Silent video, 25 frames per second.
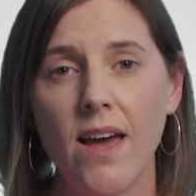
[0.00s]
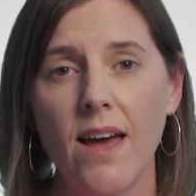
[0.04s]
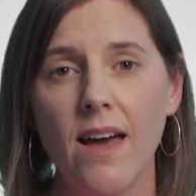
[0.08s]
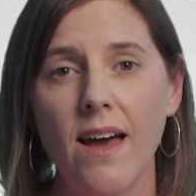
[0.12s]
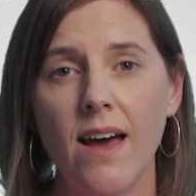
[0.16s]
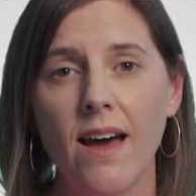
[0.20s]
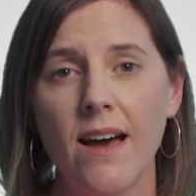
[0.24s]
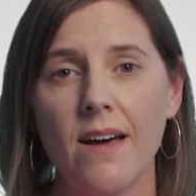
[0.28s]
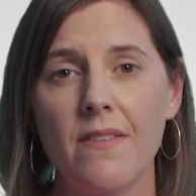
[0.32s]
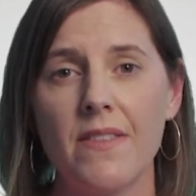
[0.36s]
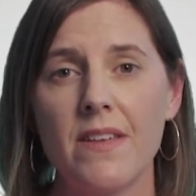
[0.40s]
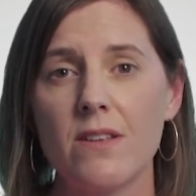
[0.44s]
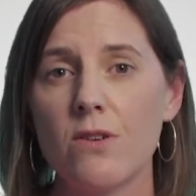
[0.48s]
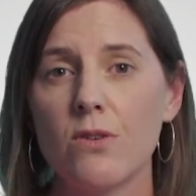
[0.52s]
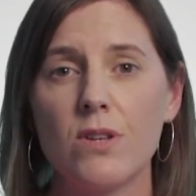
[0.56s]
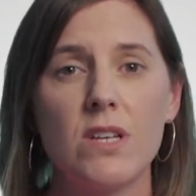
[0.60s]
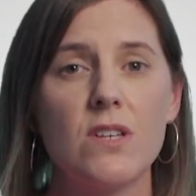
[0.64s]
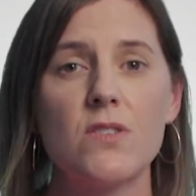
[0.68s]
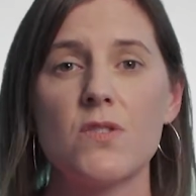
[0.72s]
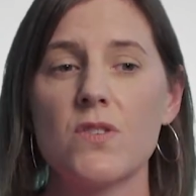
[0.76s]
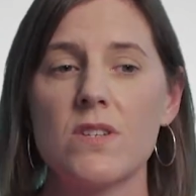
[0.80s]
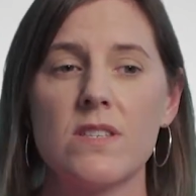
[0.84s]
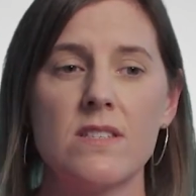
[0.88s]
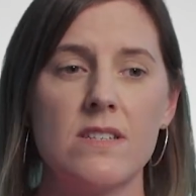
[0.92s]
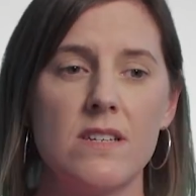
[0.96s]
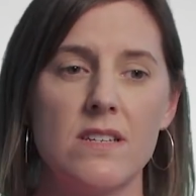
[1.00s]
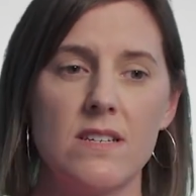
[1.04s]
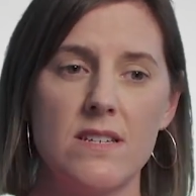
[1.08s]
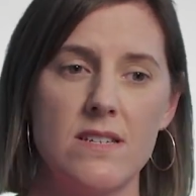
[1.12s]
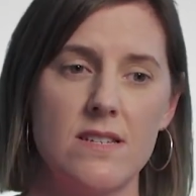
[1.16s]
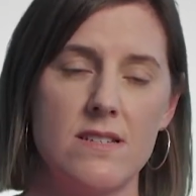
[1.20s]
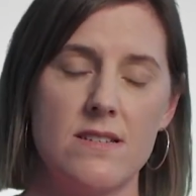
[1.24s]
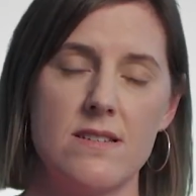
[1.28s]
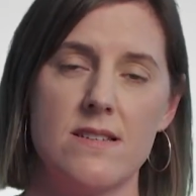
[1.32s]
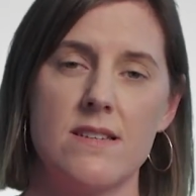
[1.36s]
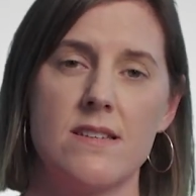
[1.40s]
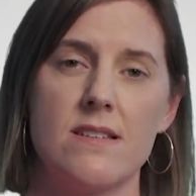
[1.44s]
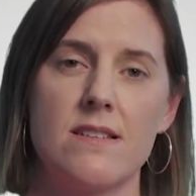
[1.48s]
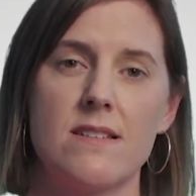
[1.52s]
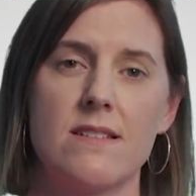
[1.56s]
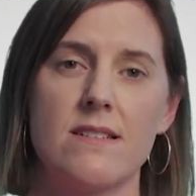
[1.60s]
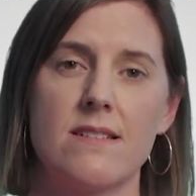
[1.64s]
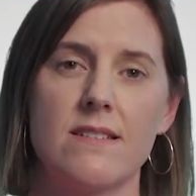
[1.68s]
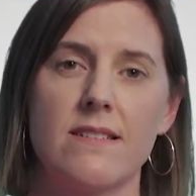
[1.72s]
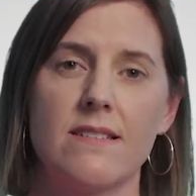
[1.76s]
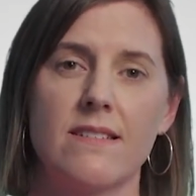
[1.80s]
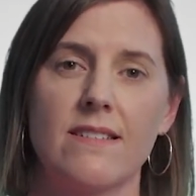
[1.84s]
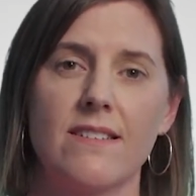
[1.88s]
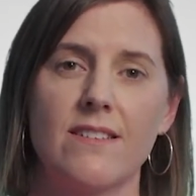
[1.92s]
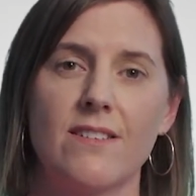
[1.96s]
They're not interested
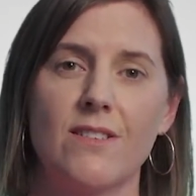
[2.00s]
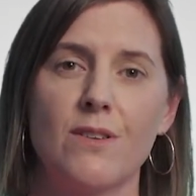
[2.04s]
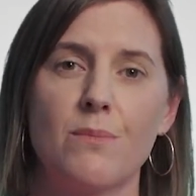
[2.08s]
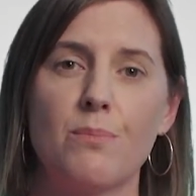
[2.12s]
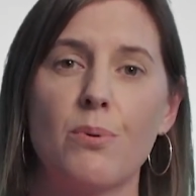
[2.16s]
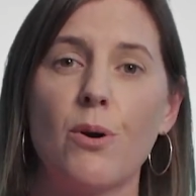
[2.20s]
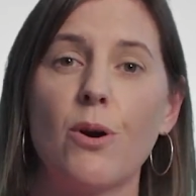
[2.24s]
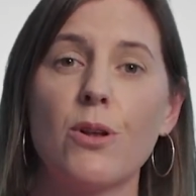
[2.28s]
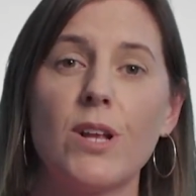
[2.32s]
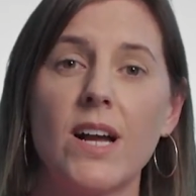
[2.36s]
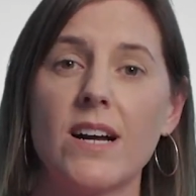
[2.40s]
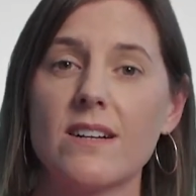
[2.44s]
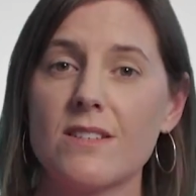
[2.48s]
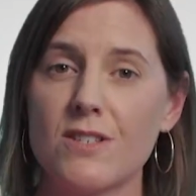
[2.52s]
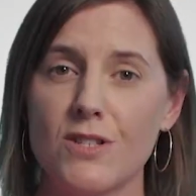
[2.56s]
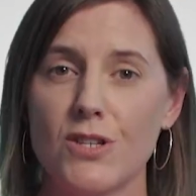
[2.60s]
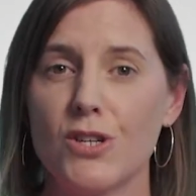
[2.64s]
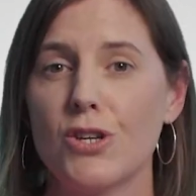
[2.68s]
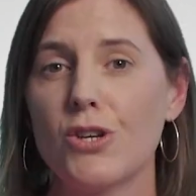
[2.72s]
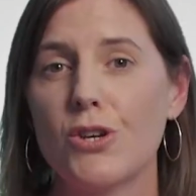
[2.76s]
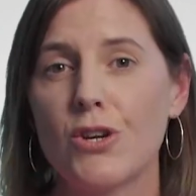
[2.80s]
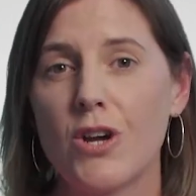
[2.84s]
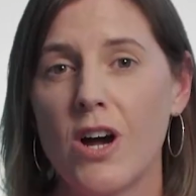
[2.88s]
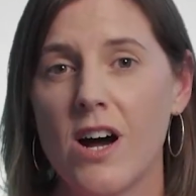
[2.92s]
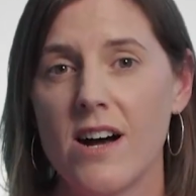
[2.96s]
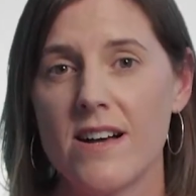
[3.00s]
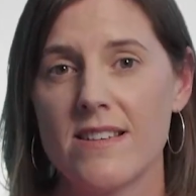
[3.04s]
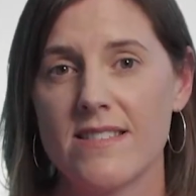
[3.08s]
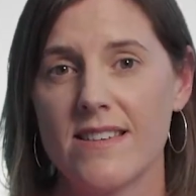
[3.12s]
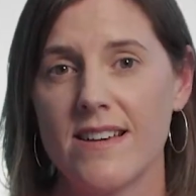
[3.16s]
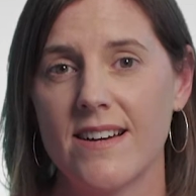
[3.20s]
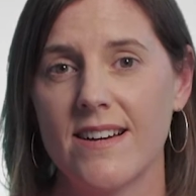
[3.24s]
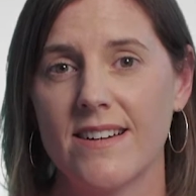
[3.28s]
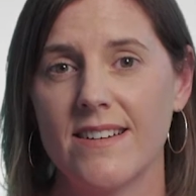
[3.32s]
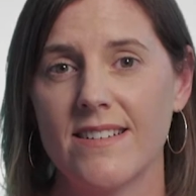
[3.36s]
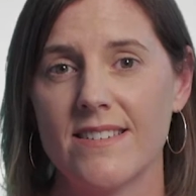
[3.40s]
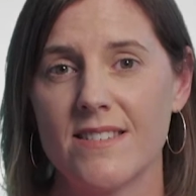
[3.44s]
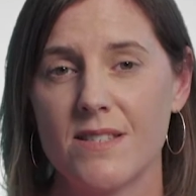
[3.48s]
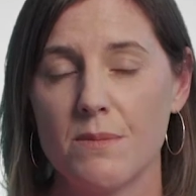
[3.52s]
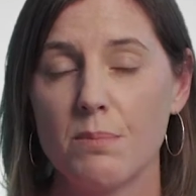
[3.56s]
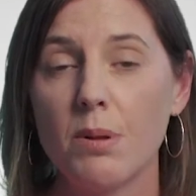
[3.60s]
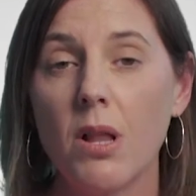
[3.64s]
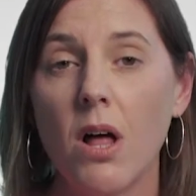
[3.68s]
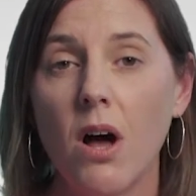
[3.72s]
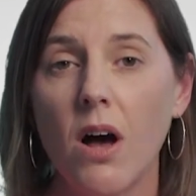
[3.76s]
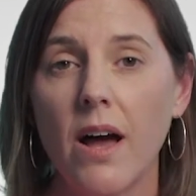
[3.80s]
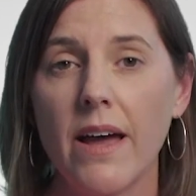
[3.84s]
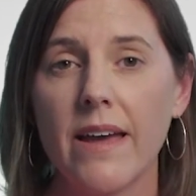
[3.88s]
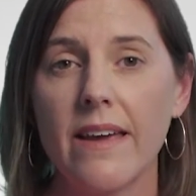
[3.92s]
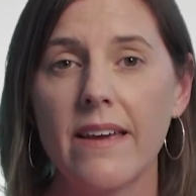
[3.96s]
in the product that you guys are
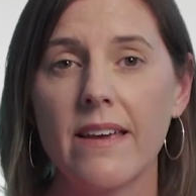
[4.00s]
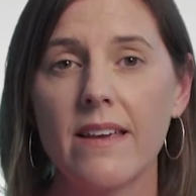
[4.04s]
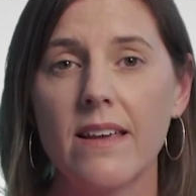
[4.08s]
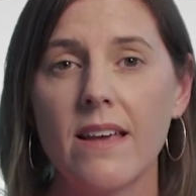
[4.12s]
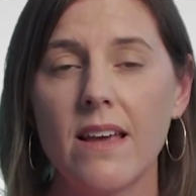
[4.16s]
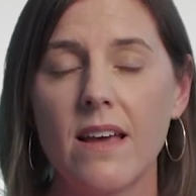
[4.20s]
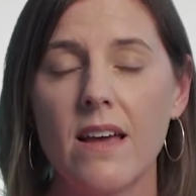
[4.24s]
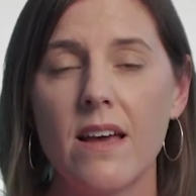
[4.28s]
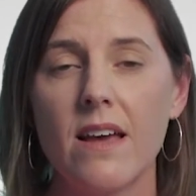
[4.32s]
supplying.